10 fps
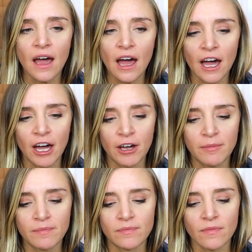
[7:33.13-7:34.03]

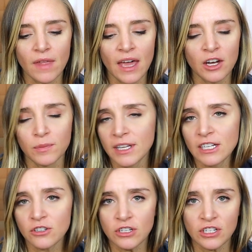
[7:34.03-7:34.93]
And her
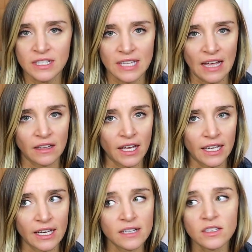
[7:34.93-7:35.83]
pediatrician said,
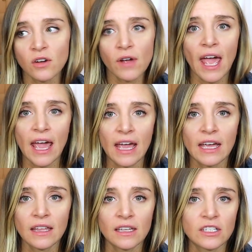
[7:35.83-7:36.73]
like, it's
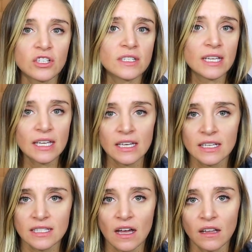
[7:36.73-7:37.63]
okay, like, she's
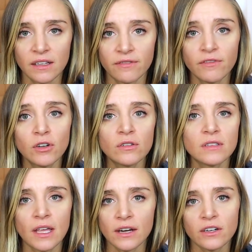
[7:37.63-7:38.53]
eating solid
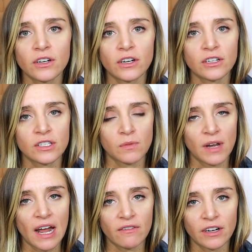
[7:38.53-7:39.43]
foods, let her nurse,
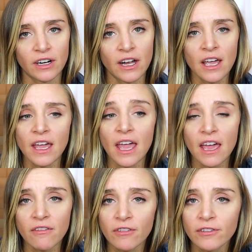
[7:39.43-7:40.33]
whatever.
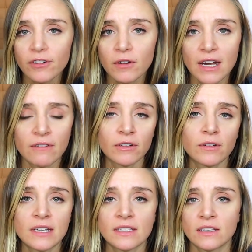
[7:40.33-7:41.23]
If for whatever
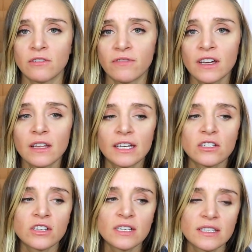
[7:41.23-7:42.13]
reason you feel
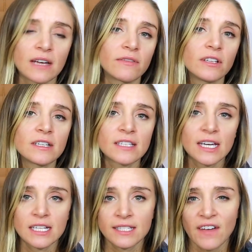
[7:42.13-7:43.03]
like she is not fully
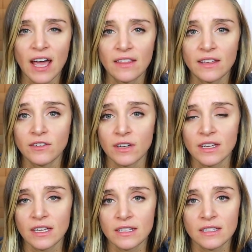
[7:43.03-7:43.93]
satisfied, then you
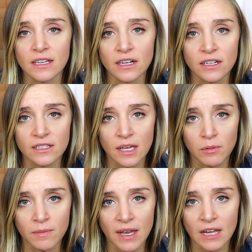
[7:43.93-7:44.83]
can consider
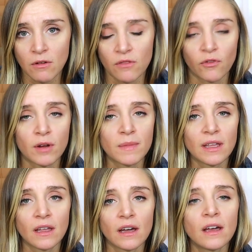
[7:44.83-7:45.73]
supplementing with
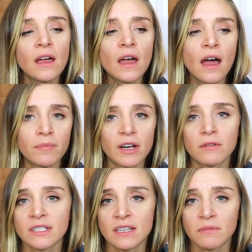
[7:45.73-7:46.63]
formula, but
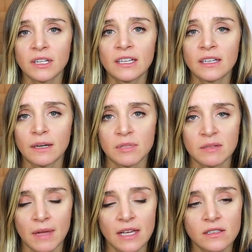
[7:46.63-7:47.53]
it was completely up
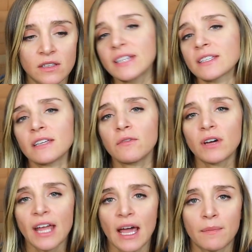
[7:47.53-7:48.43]
to me. So basically
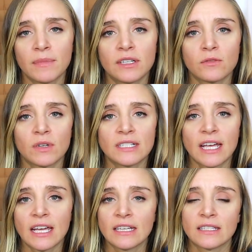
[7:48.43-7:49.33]
what happened one
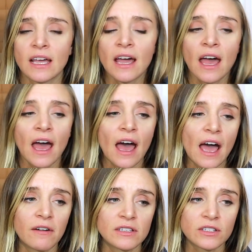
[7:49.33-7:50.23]
day is
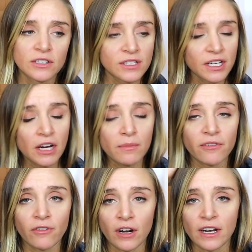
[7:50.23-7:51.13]
I was nursing her
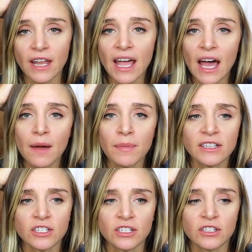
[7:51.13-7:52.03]
before a nap,
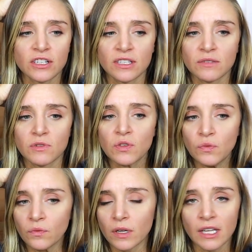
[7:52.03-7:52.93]
and she just was
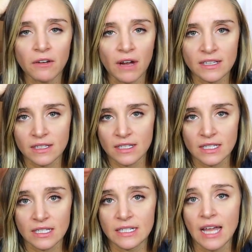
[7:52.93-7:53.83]
really
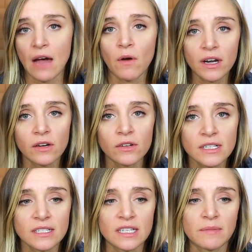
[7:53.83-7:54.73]
restless, did not want to go
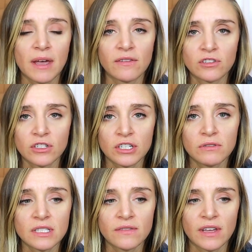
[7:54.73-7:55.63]
to sleep after she
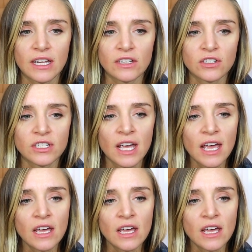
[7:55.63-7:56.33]
was finished.